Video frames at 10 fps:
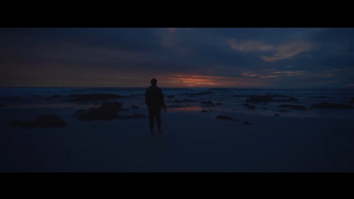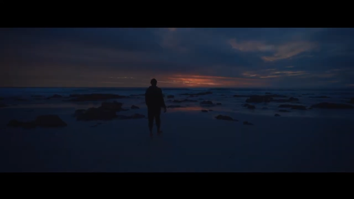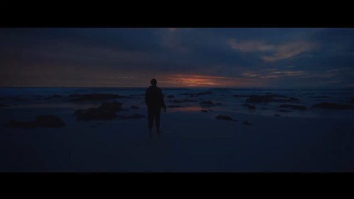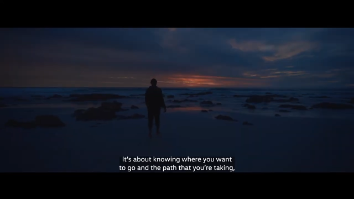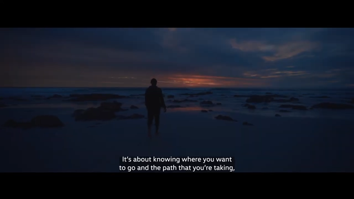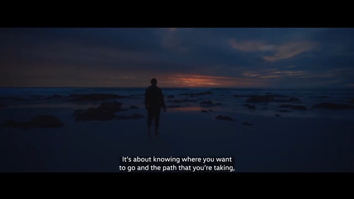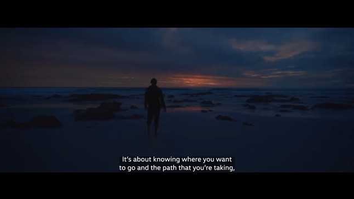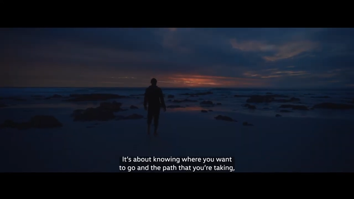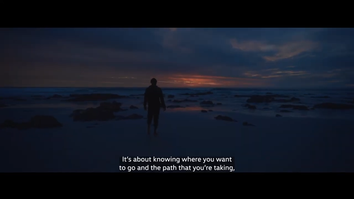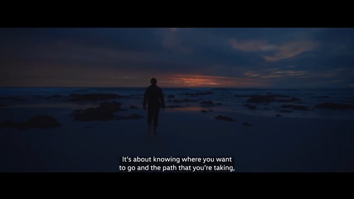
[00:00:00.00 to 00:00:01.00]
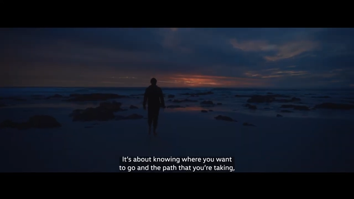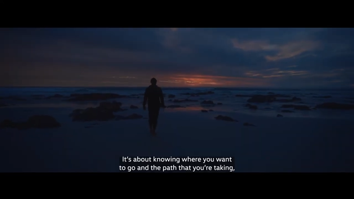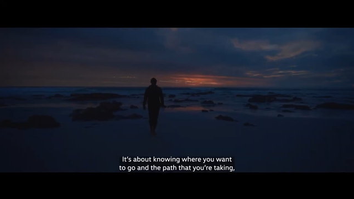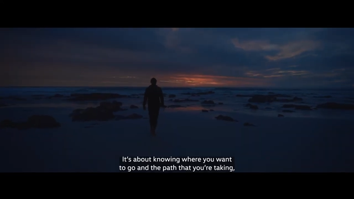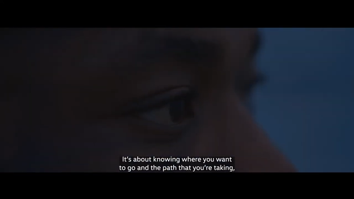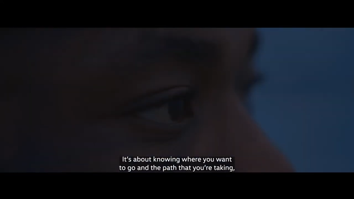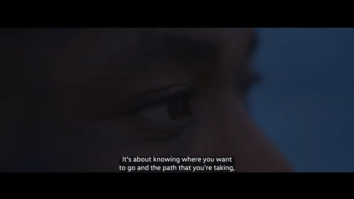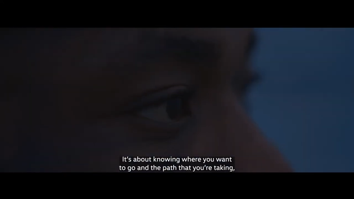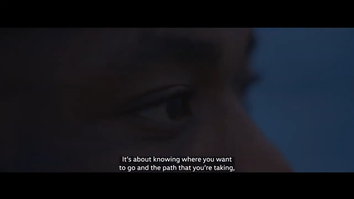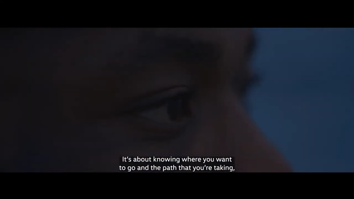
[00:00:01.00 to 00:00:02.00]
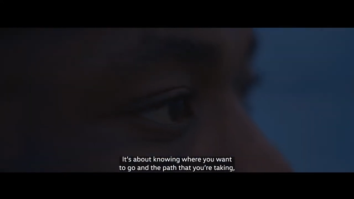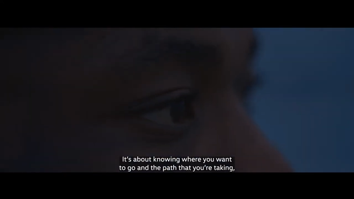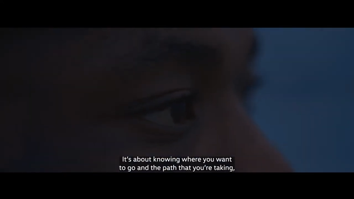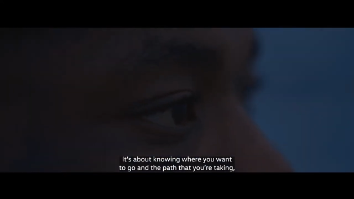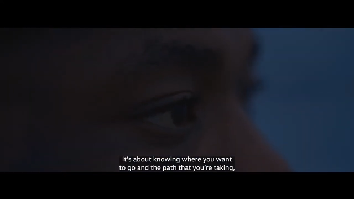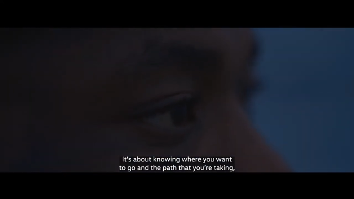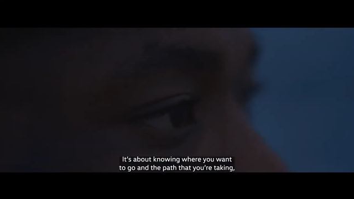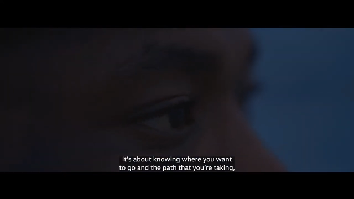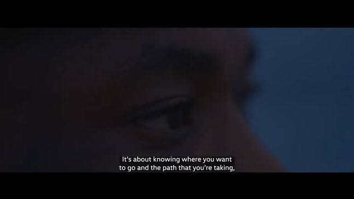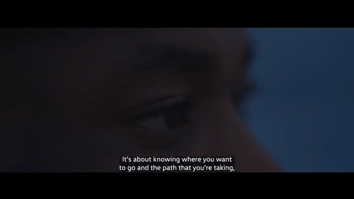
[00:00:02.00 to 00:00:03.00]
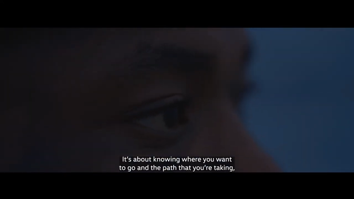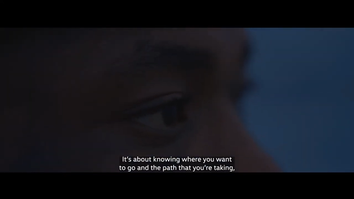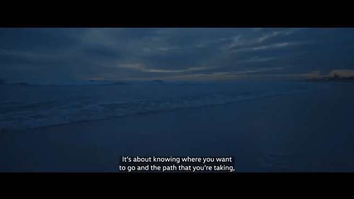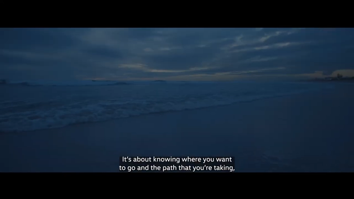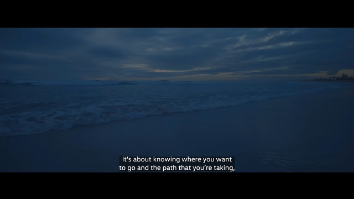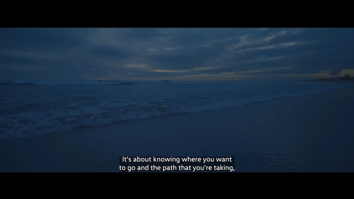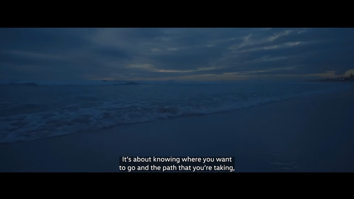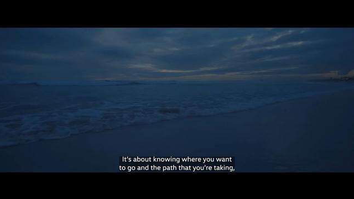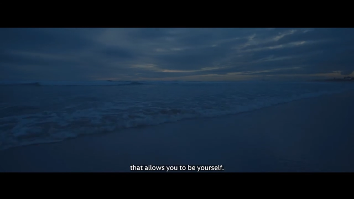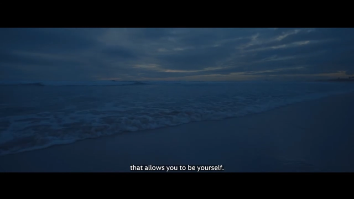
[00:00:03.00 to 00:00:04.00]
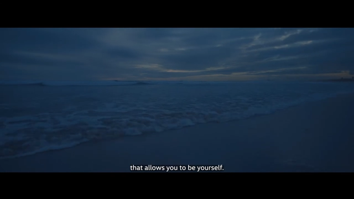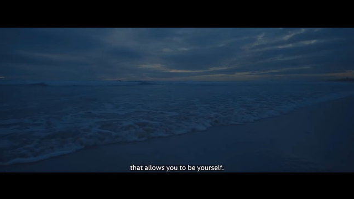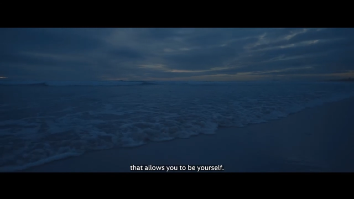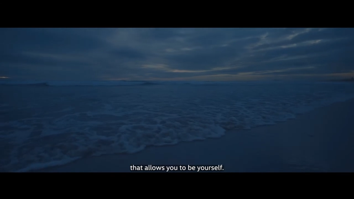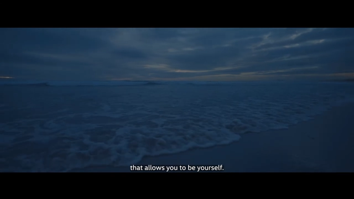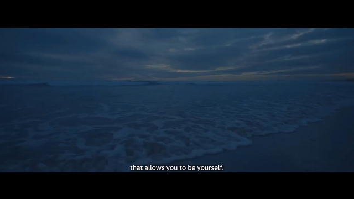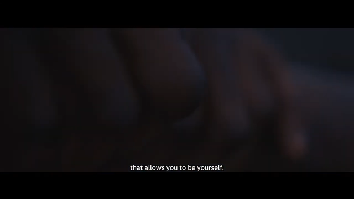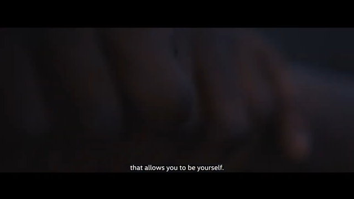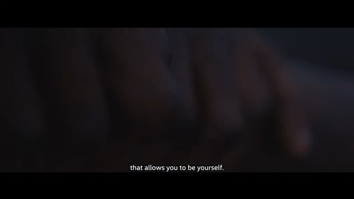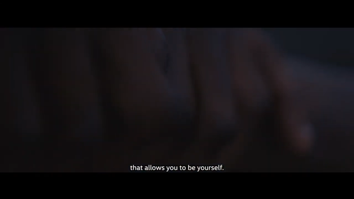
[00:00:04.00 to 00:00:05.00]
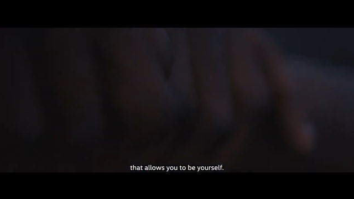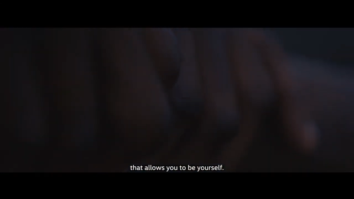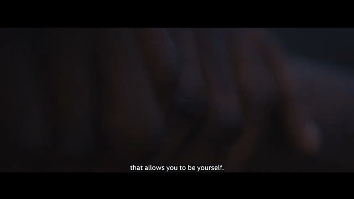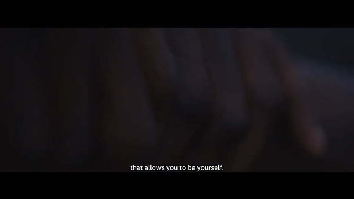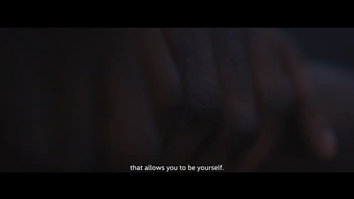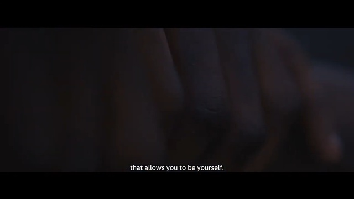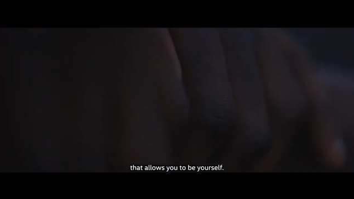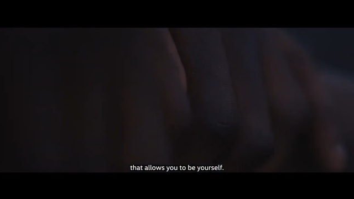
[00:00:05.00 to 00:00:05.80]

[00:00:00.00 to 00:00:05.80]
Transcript: Nobody's mouth can be seen.